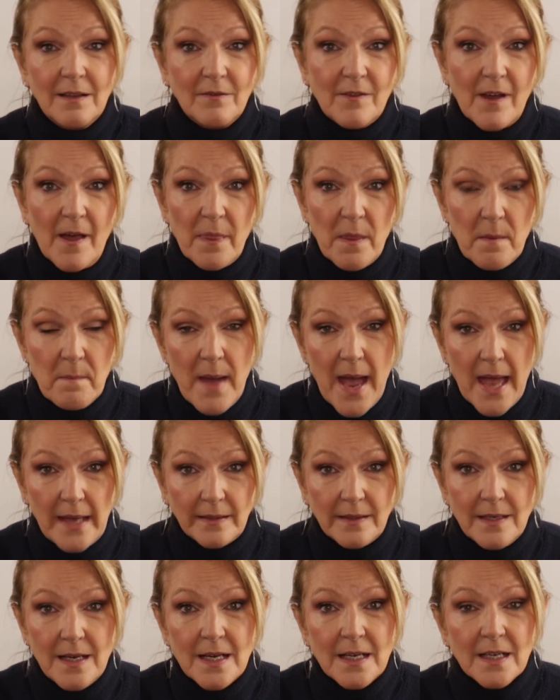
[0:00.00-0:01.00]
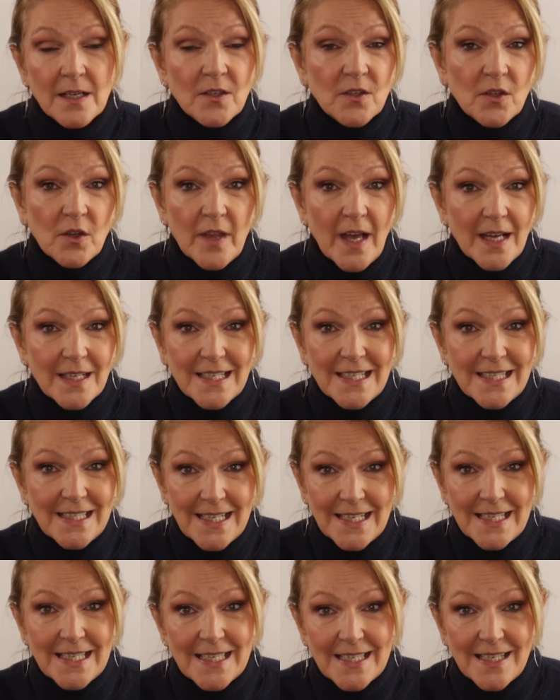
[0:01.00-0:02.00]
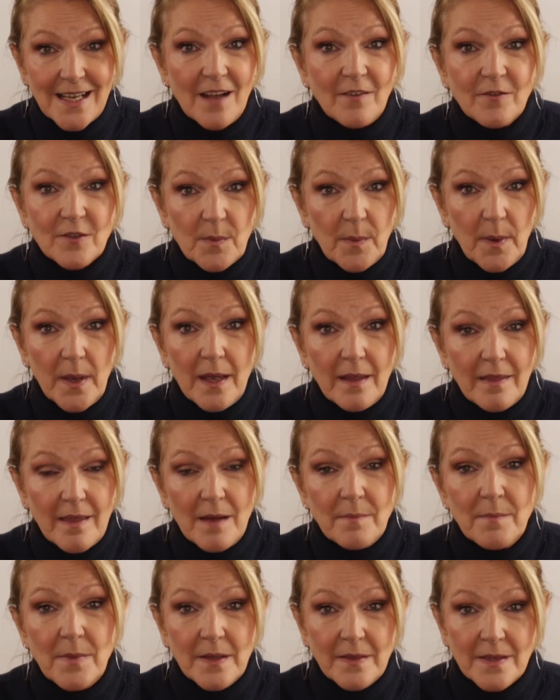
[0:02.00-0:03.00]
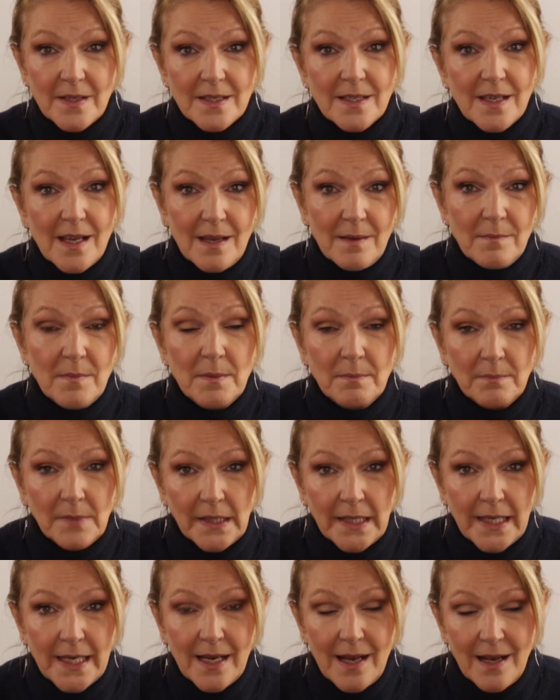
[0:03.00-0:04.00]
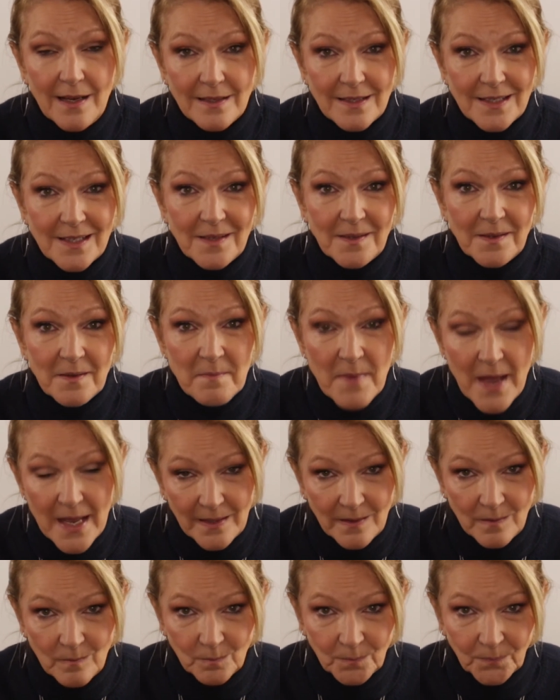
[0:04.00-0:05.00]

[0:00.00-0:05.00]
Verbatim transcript: than the men, so that he didn't have to pay them the same money as the men.